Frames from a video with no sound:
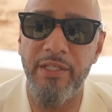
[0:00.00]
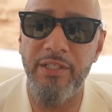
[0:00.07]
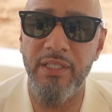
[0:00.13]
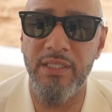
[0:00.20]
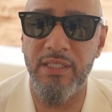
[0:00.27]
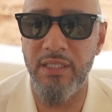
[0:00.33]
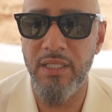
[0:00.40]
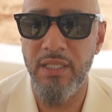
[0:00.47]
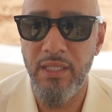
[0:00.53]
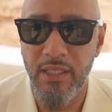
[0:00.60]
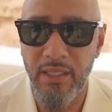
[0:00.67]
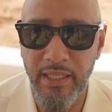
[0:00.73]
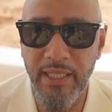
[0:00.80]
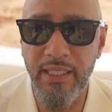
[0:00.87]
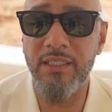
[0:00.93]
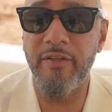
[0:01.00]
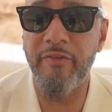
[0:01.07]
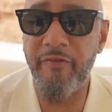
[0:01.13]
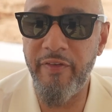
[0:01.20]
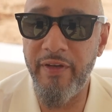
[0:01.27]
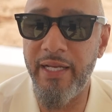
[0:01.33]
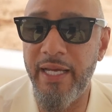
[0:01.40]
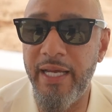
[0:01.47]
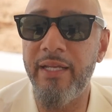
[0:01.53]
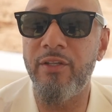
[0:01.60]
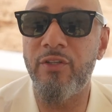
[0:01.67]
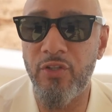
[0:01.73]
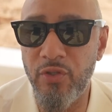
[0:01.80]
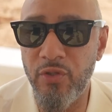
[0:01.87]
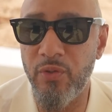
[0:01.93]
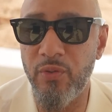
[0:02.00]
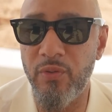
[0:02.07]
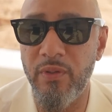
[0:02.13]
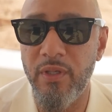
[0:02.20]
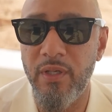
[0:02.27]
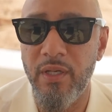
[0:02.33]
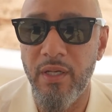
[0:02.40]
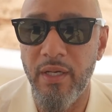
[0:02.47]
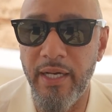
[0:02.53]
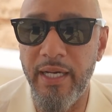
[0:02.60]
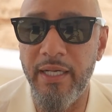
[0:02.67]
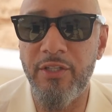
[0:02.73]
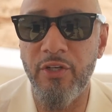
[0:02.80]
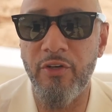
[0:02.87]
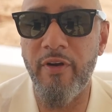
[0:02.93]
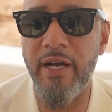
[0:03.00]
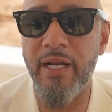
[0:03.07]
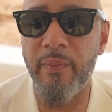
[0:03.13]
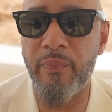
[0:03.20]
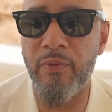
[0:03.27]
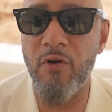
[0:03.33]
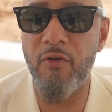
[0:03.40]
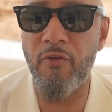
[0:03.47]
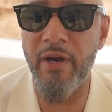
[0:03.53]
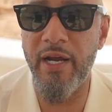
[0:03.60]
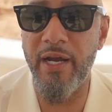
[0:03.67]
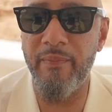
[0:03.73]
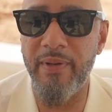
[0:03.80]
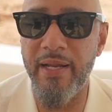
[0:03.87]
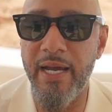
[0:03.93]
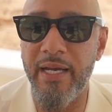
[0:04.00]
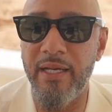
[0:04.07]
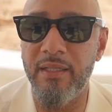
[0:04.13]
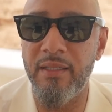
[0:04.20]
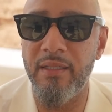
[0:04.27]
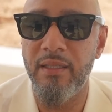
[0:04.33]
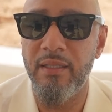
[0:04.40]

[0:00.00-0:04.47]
It just needs to fit into an integrated program that